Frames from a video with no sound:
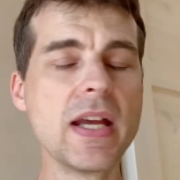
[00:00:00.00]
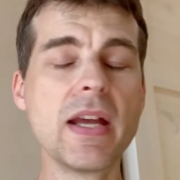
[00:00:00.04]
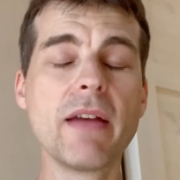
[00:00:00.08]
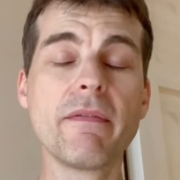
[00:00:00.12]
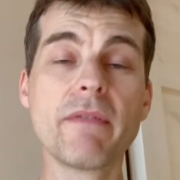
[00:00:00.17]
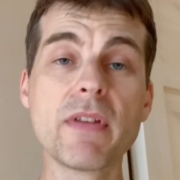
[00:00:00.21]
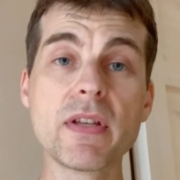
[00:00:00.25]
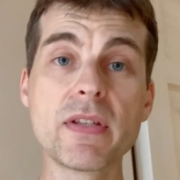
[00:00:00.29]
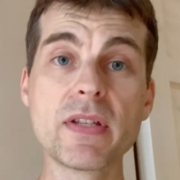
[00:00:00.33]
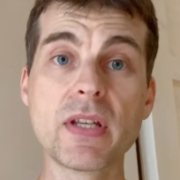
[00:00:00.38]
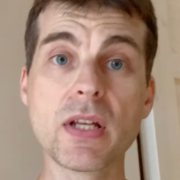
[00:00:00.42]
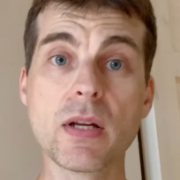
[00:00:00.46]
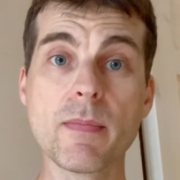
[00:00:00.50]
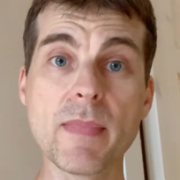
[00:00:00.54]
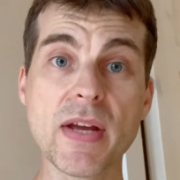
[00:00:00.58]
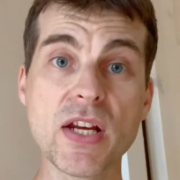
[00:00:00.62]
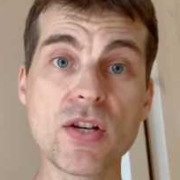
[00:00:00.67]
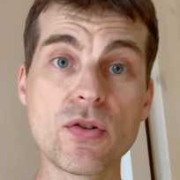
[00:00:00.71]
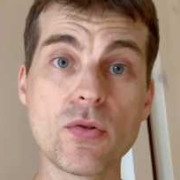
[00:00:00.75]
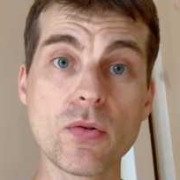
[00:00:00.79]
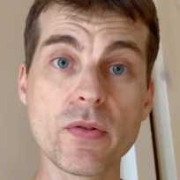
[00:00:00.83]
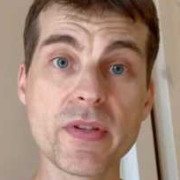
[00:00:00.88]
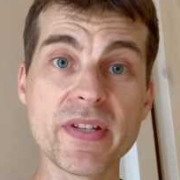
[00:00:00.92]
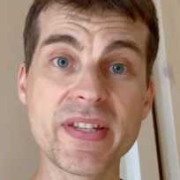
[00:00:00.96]
that's going to make
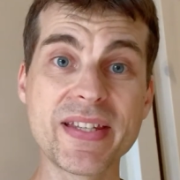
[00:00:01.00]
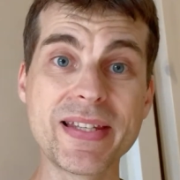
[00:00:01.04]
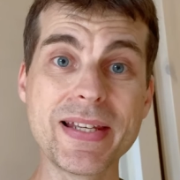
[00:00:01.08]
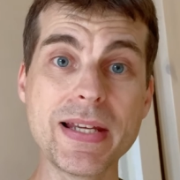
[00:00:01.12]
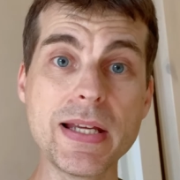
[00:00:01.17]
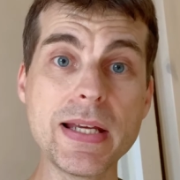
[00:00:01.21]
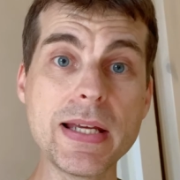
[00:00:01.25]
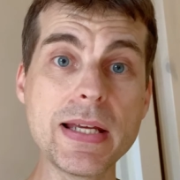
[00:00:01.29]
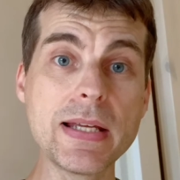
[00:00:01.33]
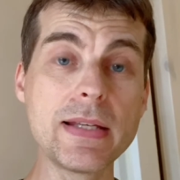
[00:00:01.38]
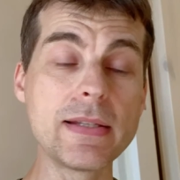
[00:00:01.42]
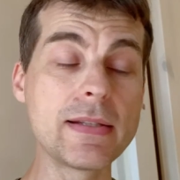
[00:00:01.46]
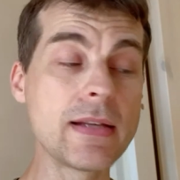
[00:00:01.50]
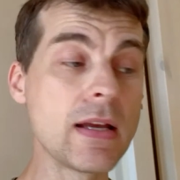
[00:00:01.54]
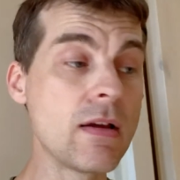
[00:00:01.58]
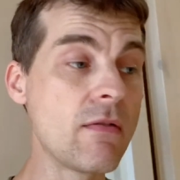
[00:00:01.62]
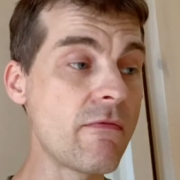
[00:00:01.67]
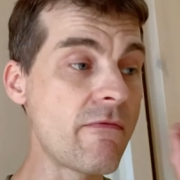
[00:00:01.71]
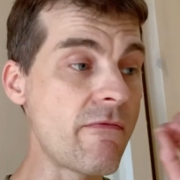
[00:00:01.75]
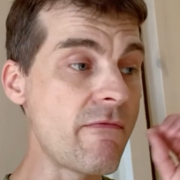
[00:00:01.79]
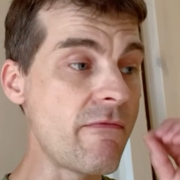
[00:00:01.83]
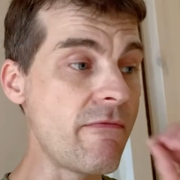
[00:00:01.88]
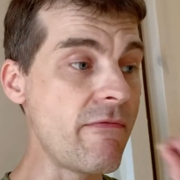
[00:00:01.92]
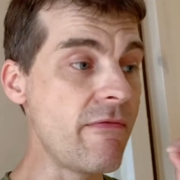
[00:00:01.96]
sure the sink is
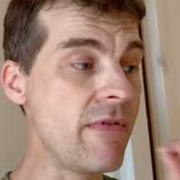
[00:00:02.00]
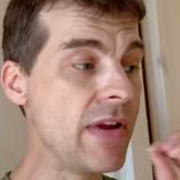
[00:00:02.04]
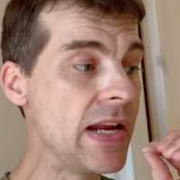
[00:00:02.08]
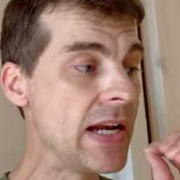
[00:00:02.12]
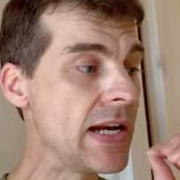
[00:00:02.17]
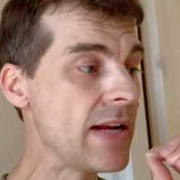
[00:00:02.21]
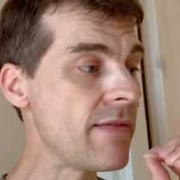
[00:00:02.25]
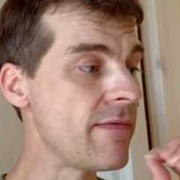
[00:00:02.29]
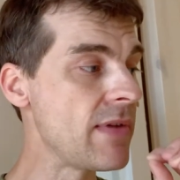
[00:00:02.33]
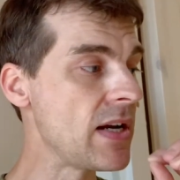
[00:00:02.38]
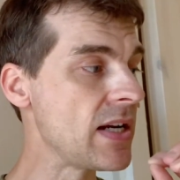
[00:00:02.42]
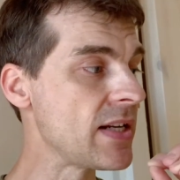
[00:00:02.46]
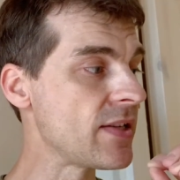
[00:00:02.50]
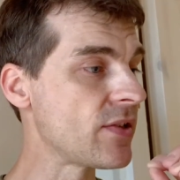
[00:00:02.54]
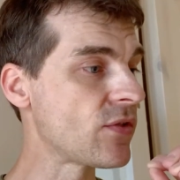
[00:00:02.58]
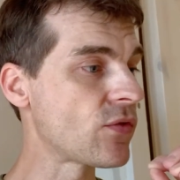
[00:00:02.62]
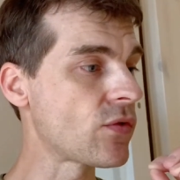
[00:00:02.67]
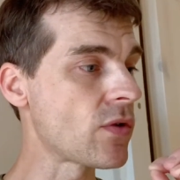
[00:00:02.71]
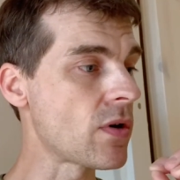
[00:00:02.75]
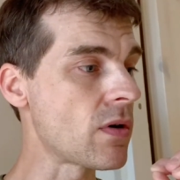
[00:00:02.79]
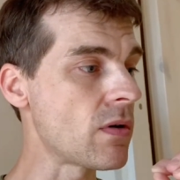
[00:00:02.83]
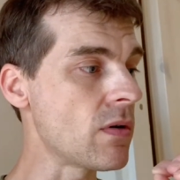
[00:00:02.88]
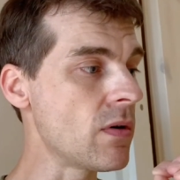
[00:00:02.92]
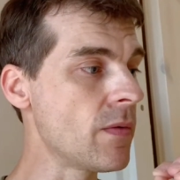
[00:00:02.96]
really, really
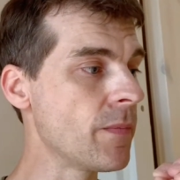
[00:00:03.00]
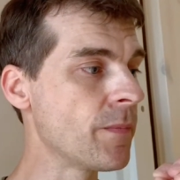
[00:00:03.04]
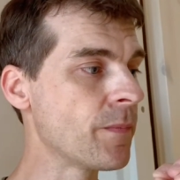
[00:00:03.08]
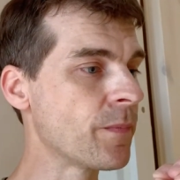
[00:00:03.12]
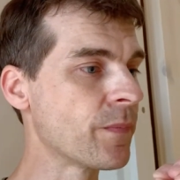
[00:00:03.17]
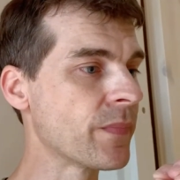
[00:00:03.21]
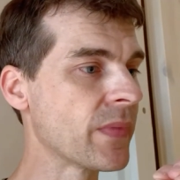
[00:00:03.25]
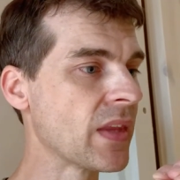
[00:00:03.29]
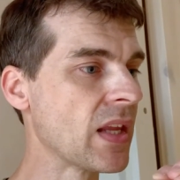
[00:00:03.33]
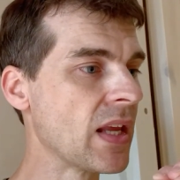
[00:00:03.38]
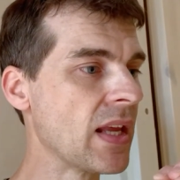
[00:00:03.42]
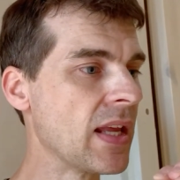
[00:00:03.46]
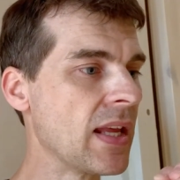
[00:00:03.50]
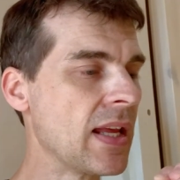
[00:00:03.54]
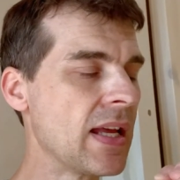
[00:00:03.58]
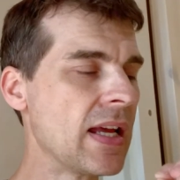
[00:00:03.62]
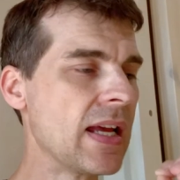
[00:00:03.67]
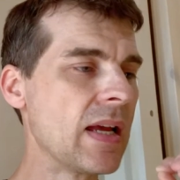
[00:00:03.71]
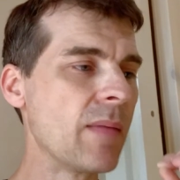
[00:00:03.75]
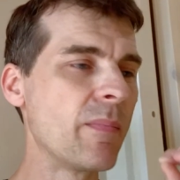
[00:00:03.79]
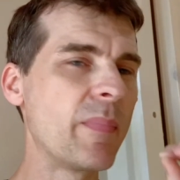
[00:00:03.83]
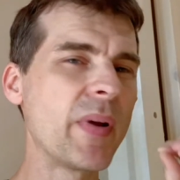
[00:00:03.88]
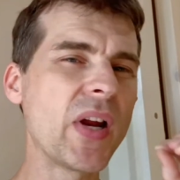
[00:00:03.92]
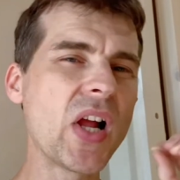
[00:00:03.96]
strong.
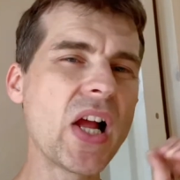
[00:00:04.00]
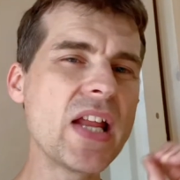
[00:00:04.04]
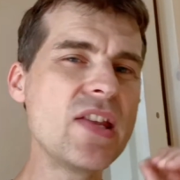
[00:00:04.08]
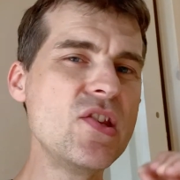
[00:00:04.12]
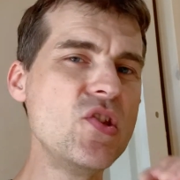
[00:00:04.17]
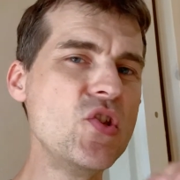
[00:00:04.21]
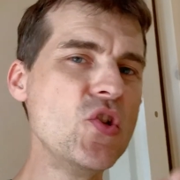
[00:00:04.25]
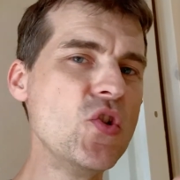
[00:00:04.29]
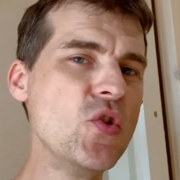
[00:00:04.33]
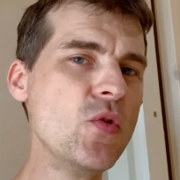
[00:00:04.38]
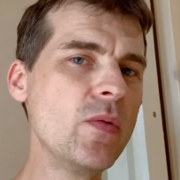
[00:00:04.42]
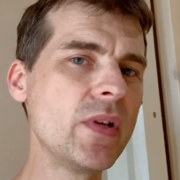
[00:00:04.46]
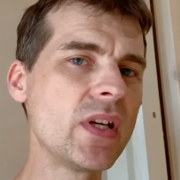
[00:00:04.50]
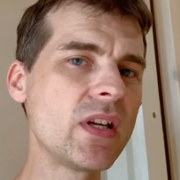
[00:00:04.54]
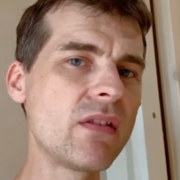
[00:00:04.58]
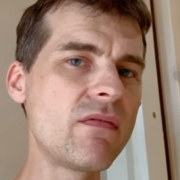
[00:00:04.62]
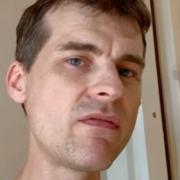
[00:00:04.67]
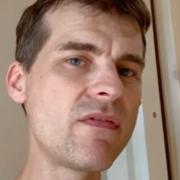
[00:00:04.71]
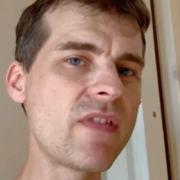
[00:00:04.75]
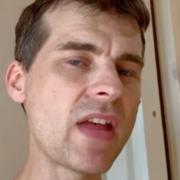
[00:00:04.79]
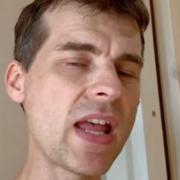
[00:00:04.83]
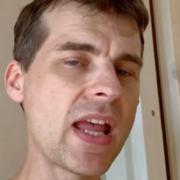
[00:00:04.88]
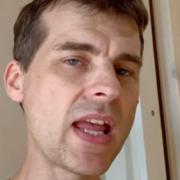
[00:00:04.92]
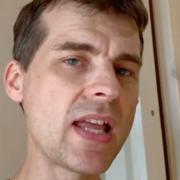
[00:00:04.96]
But I knew in
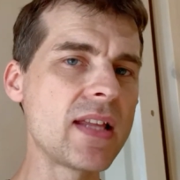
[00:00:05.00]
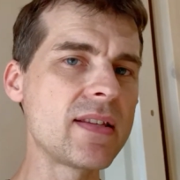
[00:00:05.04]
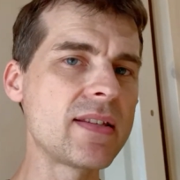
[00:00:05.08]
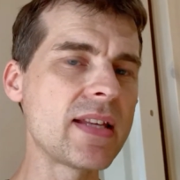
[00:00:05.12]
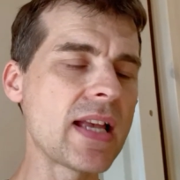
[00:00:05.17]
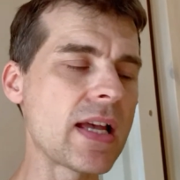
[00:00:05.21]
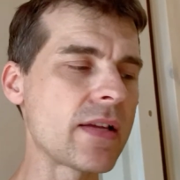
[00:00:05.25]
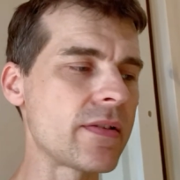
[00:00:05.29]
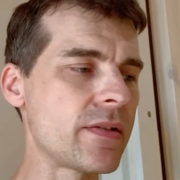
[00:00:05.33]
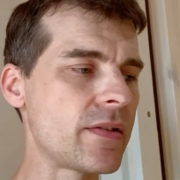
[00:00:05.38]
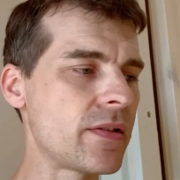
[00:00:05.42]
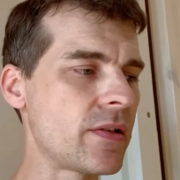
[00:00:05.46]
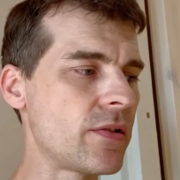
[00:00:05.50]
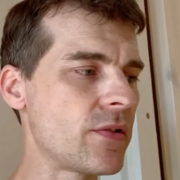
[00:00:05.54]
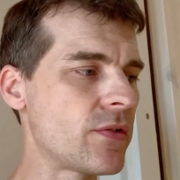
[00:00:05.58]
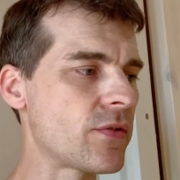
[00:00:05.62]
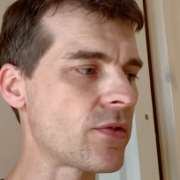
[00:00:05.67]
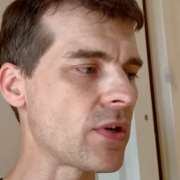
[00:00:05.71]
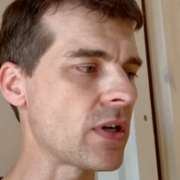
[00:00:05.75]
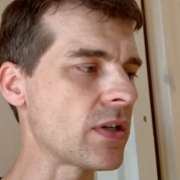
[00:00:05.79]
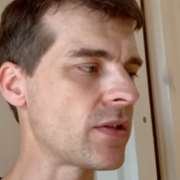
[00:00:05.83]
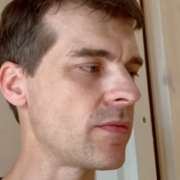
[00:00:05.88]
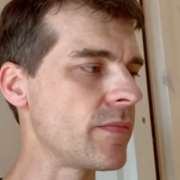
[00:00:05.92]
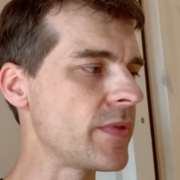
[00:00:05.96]
advance how this
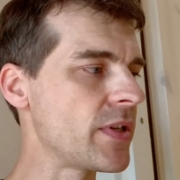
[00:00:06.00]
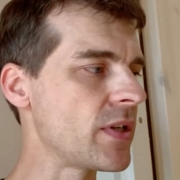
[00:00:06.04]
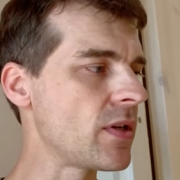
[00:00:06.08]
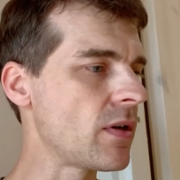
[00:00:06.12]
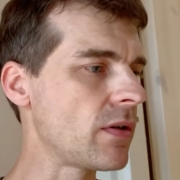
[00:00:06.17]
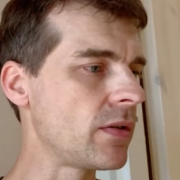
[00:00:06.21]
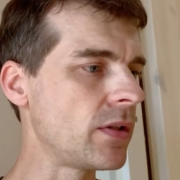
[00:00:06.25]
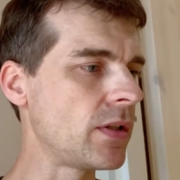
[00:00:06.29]
construction was going to